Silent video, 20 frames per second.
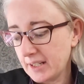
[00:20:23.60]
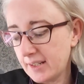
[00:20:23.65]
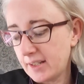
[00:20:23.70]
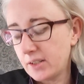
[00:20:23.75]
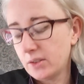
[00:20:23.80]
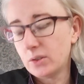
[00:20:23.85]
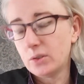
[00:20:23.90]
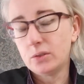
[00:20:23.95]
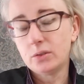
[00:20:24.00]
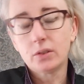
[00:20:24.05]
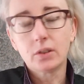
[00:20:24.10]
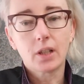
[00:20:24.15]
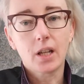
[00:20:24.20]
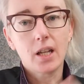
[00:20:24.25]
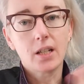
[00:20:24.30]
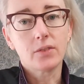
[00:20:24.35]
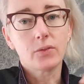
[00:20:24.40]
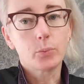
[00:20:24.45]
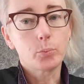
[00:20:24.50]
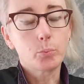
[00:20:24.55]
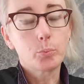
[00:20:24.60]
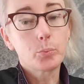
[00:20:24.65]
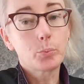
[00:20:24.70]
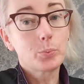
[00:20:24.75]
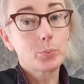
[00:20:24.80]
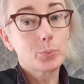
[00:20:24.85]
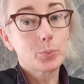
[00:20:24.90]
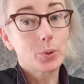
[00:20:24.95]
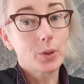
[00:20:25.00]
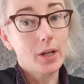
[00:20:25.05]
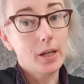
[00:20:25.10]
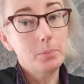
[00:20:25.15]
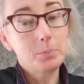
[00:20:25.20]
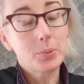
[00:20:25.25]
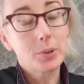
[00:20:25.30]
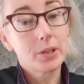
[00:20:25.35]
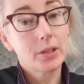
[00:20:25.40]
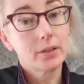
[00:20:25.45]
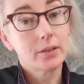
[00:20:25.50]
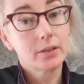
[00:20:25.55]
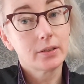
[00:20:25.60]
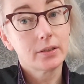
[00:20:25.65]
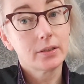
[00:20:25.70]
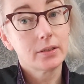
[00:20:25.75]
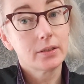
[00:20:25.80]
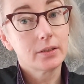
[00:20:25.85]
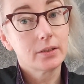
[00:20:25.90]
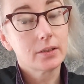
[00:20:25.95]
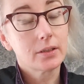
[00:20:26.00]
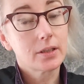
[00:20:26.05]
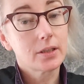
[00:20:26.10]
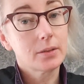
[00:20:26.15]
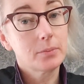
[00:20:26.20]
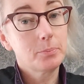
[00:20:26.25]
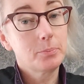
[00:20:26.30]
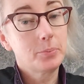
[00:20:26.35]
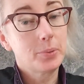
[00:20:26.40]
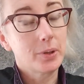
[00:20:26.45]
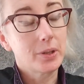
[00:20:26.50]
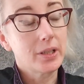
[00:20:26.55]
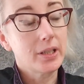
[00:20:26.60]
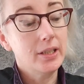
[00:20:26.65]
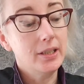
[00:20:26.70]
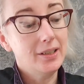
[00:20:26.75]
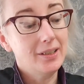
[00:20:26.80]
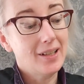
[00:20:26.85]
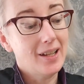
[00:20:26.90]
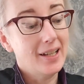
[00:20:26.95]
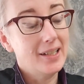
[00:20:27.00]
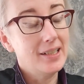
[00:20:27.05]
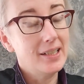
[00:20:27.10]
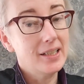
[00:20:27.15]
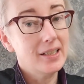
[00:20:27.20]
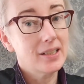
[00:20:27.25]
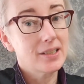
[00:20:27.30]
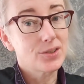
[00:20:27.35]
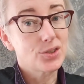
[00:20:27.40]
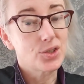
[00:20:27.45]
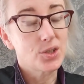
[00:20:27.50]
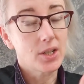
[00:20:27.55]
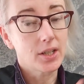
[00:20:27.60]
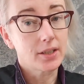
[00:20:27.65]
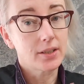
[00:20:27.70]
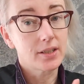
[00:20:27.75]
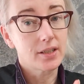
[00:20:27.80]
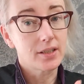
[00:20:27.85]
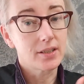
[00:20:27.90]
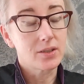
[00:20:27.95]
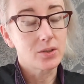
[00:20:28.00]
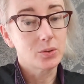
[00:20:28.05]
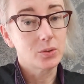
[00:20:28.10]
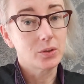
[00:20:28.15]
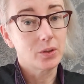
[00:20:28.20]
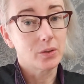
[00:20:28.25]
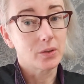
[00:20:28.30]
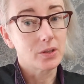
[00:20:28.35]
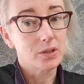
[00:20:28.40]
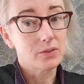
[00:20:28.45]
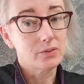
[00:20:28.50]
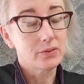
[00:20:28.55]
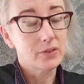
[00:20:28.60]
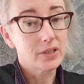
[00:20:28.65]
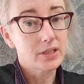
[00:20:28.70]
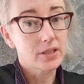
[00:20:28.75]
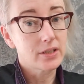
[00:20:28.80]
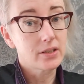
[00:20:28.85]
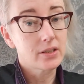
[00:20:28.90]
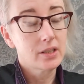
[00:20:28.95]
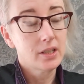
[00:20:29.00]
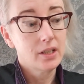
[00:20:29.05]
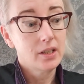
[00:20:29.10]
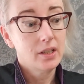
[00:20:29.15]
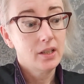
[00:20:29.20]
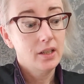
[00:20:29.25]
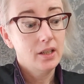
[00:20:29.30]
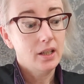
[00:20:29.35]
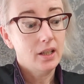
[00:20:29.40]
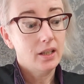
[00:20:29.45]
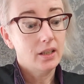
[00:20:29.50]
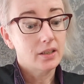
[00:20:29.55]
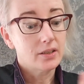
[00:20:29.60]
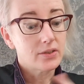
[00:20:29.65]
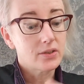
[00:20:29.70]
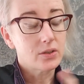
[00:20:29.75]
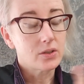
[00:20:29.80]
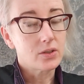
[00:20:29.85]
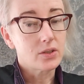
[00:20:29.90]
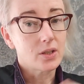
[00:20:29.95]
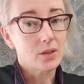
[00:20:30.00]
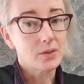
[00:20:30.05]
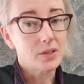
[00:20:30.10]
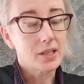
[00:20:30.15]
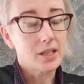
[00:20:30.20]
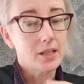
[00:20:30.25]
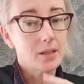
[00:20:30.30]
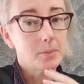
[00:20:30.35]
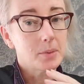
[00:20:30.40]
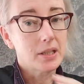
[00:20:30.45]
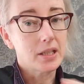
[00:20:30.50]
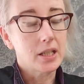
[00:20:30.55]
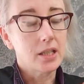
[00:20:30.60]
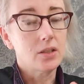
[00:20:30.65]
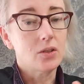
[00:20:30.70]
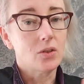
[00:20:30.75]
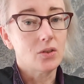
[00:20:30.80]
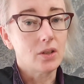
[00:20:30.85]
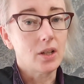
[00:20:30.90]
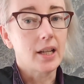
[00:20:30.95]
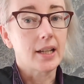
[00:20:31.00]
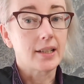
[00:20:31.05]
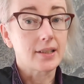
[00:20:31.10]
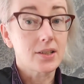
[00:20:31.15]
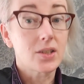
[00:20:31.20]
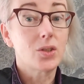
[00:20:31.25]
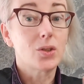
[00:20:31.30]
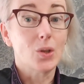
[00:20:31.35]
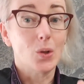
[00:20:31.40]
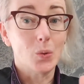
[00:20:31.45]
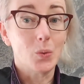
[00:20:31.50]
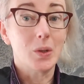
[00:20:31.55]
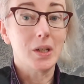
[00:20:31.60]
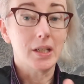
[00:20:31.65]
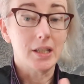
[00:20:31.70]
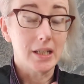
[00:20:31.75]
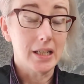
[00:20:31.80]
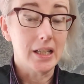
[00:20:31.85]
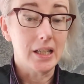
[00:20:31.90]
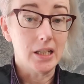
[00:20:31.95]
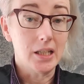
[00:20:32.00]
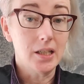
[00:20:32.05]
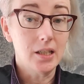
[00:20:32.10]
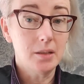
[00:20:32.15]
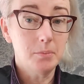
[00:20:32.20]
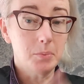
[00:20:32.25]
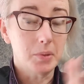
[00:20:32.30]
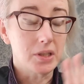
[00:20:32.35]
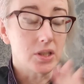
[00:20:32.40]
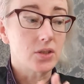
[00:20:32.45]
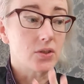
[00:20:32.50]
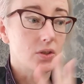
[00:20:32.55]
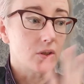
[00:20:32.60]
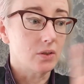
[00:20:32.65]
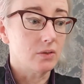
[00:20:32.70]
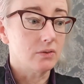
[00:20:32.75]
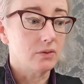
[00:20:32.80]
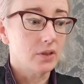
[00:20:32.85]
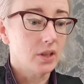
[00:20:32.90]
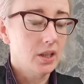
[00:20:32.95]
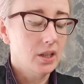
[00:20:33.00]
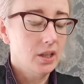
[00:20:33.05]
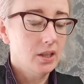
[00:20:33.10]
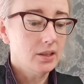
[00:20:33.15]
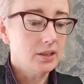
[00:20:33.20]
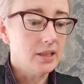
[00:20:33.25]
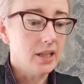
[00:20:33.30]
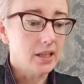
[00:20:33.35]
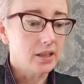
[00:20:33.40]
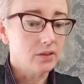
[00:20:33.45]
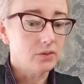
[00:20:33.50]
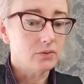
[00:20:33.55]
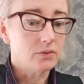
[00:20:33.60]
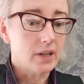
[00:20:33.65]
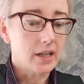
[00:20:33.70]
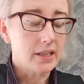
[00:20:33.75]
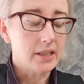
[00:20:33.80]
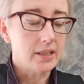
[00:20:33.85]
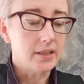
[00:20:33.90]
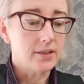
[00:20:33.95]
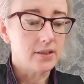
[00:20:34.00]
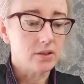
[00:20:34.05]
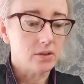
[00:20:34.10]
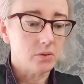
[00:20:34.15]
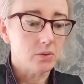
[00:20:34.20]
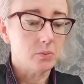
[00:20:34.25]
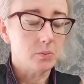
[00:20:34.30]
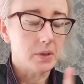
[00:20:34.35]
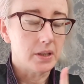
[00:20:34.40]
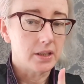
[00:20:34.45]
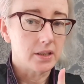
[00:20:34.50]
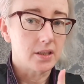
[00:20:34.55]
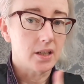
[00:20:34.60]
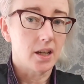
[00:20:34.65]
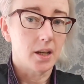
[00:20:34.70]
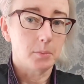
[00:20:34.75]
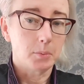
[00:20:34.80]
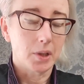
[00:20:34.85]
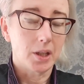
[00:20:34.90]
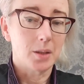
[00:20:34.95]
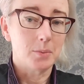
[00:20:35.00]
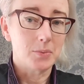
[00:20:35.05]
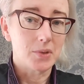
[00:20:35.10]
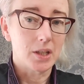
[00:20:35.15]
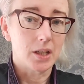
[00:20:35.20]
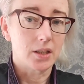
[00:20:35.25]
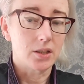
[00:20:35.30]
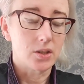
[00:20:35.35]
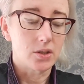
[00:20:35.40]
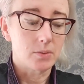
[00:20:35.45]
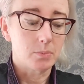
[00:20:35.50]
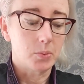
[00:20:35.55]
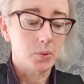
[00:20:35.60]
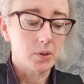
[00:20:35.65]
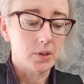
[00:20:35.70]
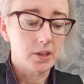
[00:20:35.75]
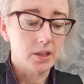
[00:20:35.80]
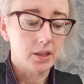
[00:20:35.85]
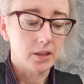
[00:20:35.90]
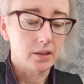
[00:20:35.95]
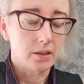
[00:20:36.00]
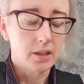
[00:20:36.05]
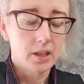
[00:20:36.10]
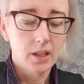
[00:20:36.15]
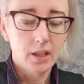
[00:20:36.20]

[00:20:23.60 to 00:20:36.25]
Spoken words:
still kind of prep the body lining and check that it's all going to fit, sort of sew it together, but then not like sew it in, but just sort of get it ready so when the time comes I can just put it in.